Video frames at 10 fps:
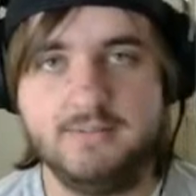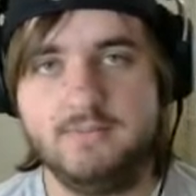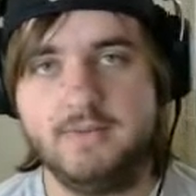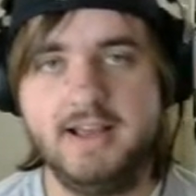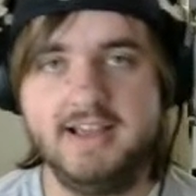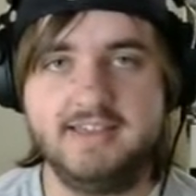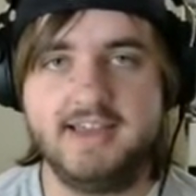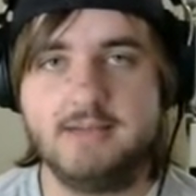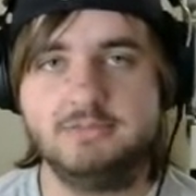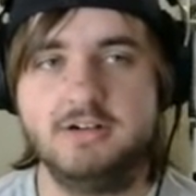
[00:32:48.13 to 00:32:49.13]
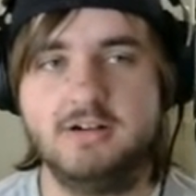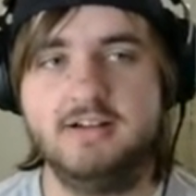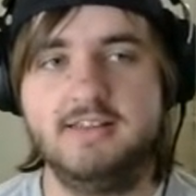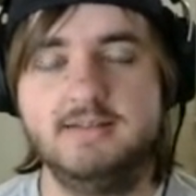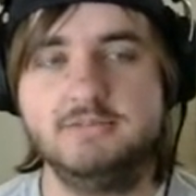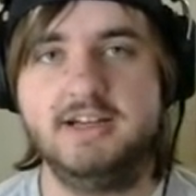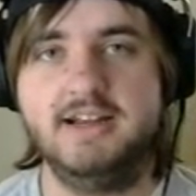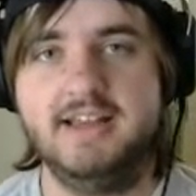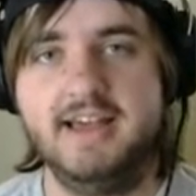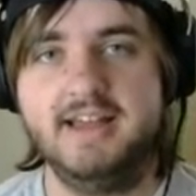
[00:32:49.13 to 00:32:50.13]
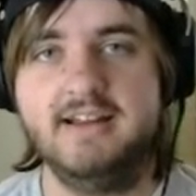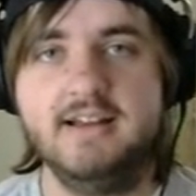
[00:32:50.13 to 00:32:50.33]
when I get the capture card that I'm trying to get.